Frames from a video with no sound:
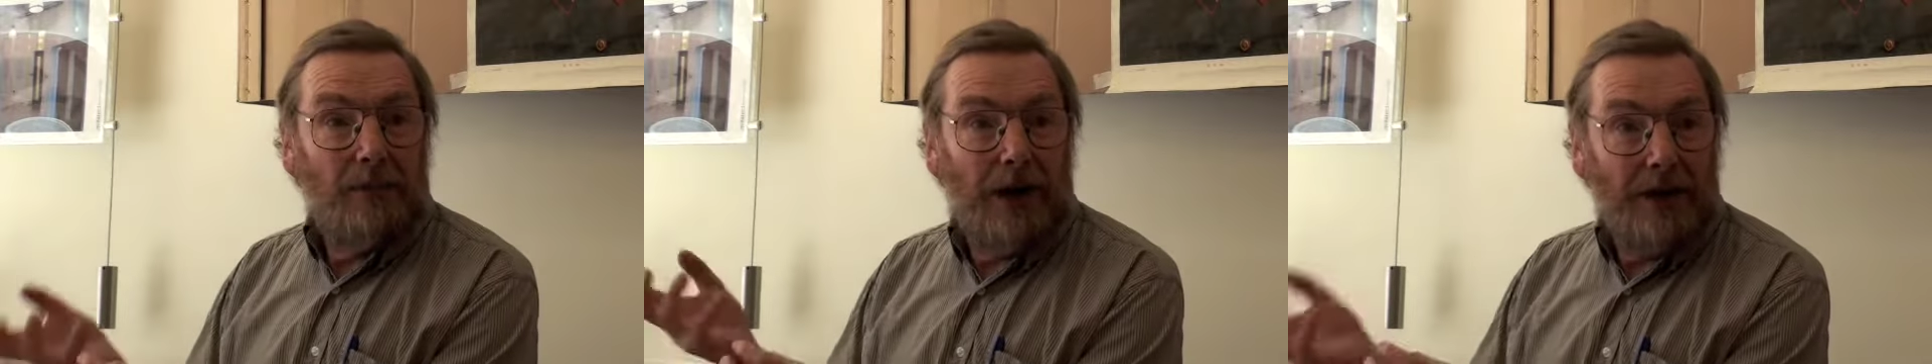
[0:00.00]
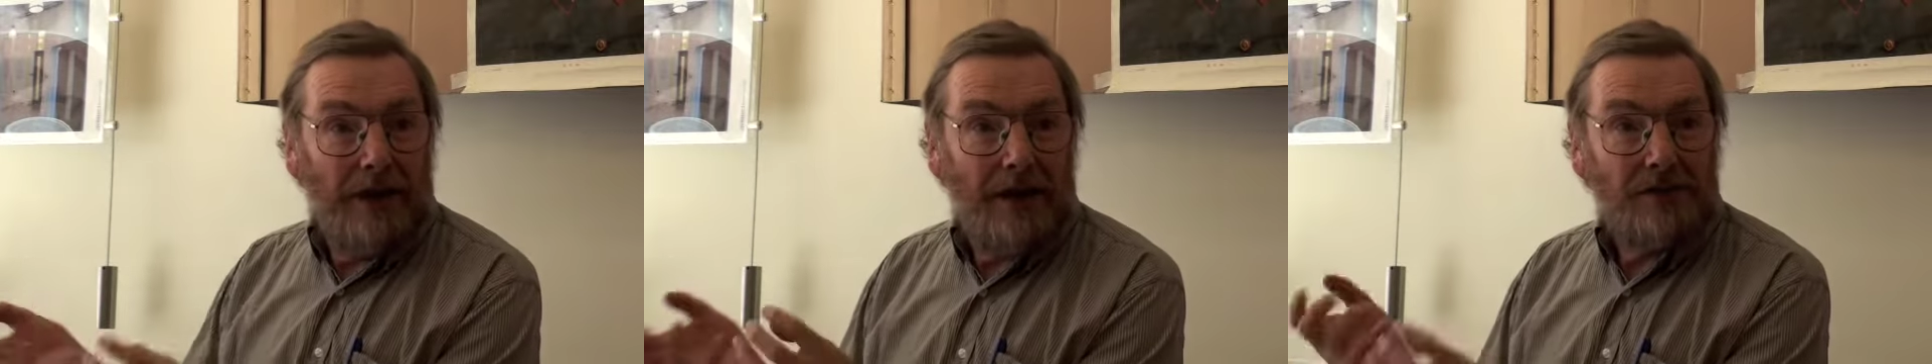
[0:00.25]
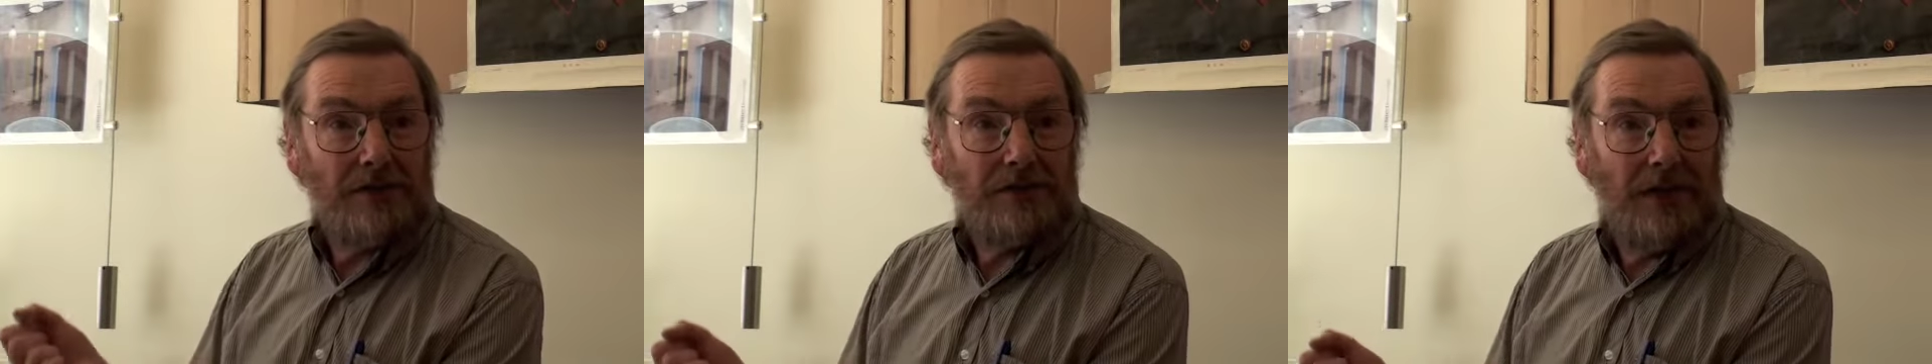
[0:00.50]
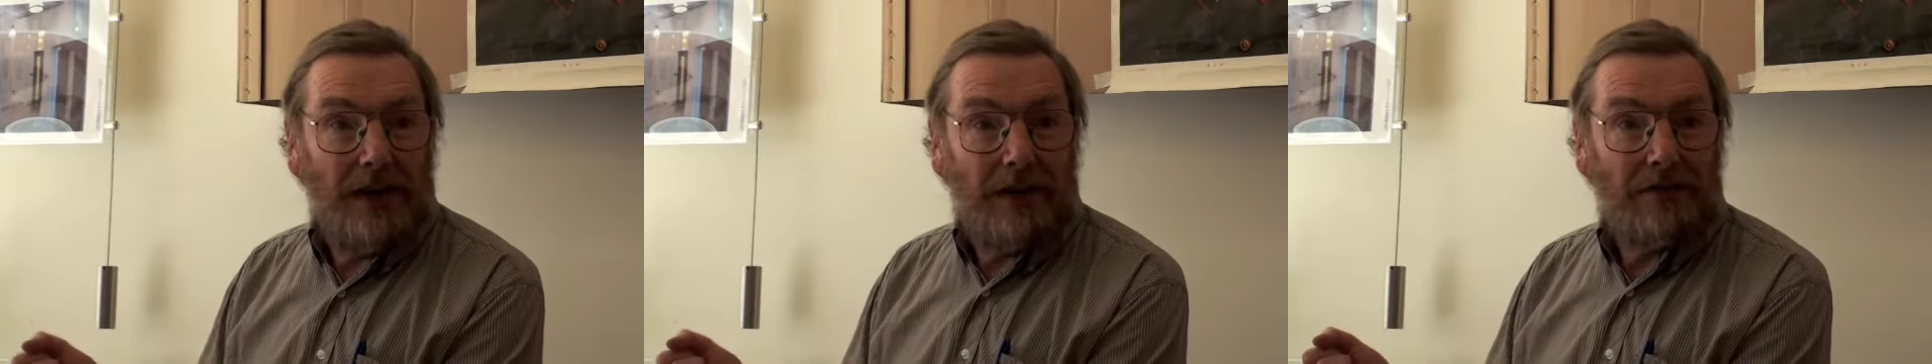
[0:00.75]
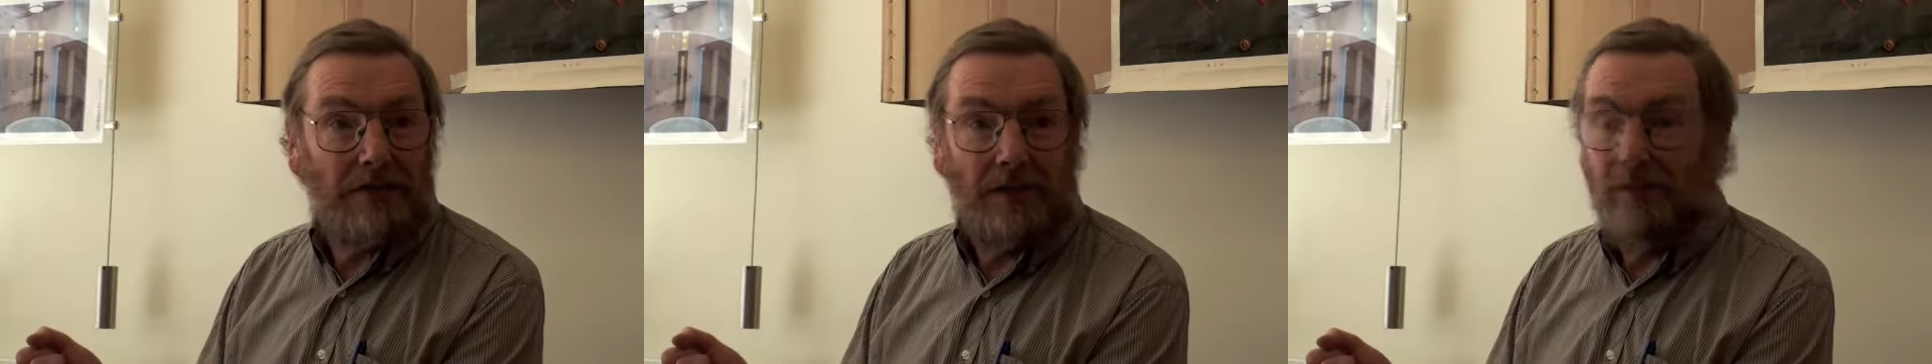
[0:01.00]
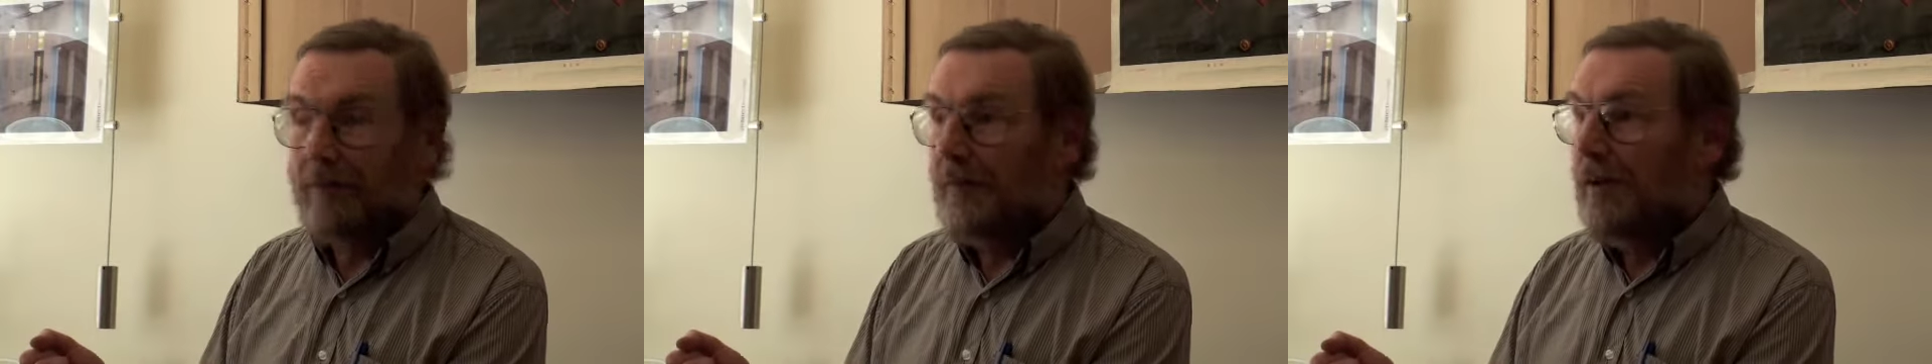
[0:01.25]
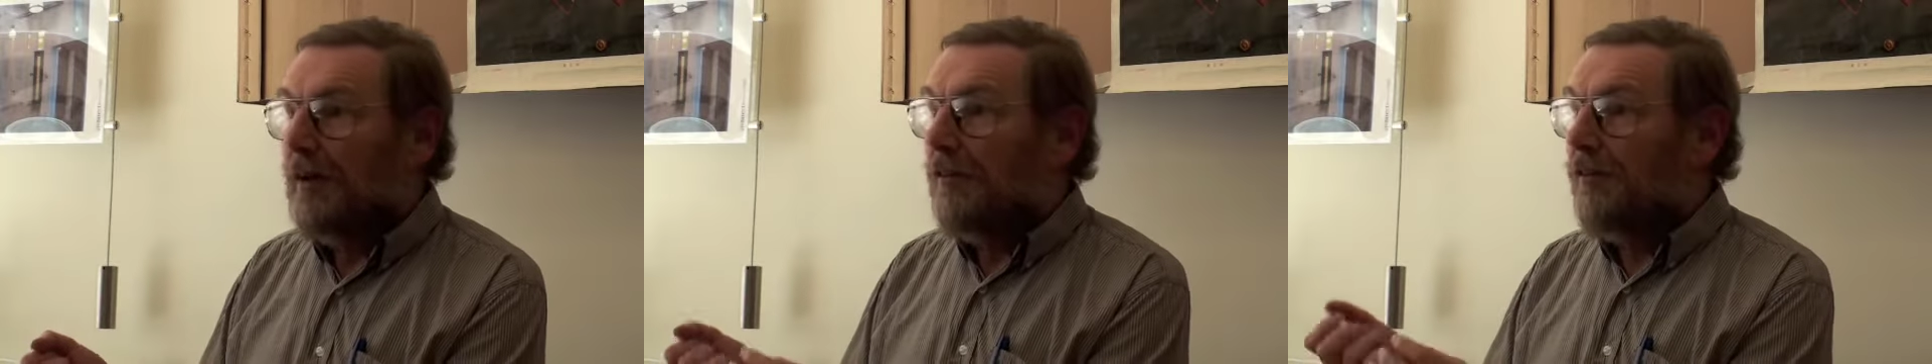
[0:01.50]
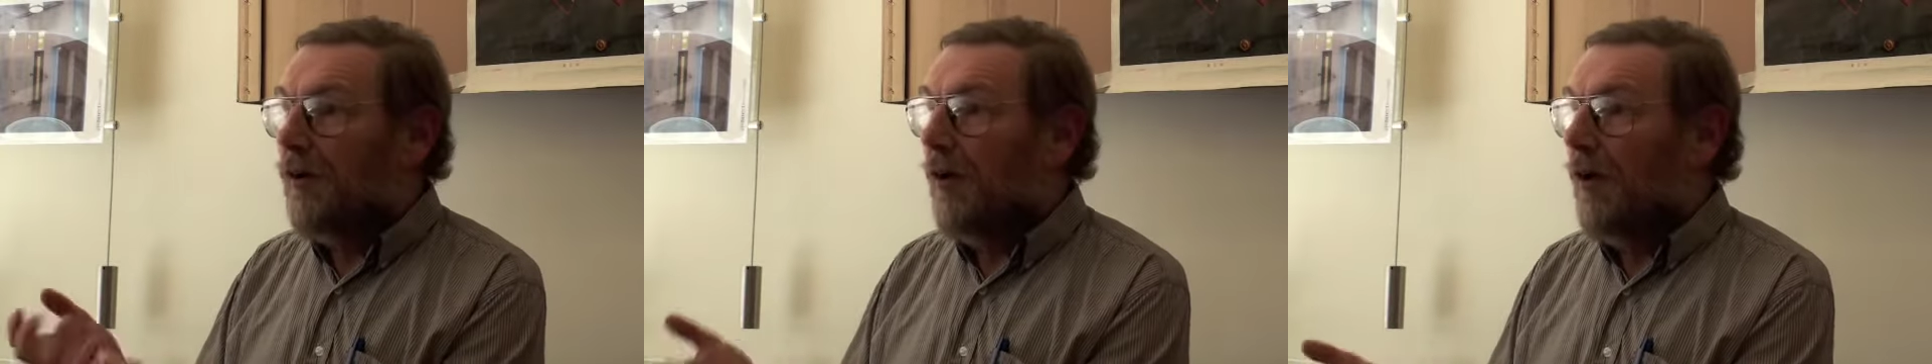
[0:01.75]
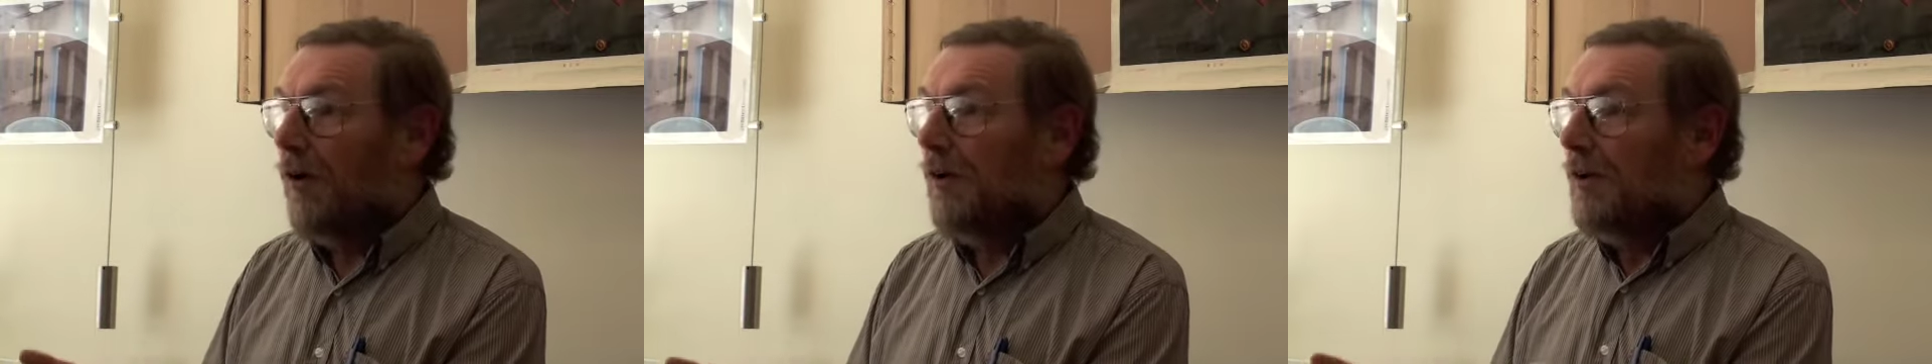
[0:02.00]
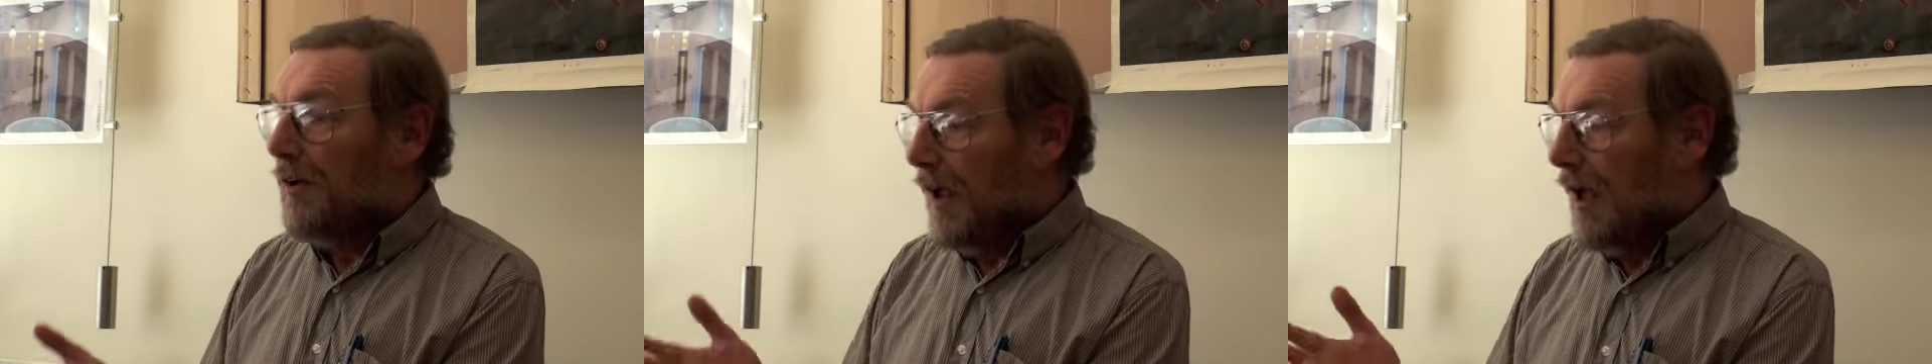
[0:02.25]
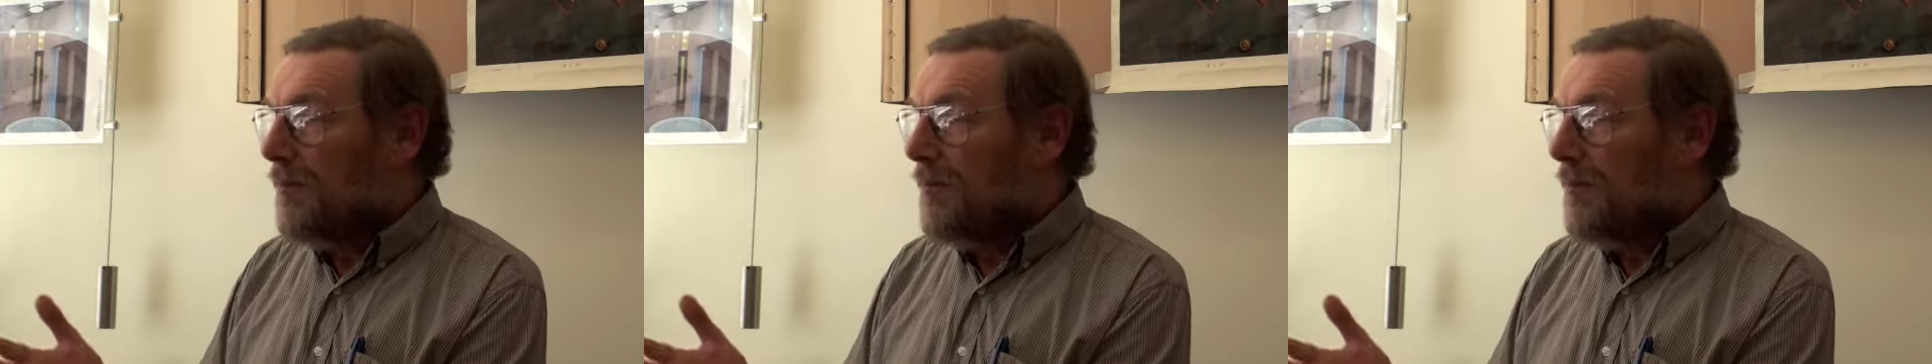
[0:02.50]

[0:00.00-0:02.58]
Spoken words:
by natural selection for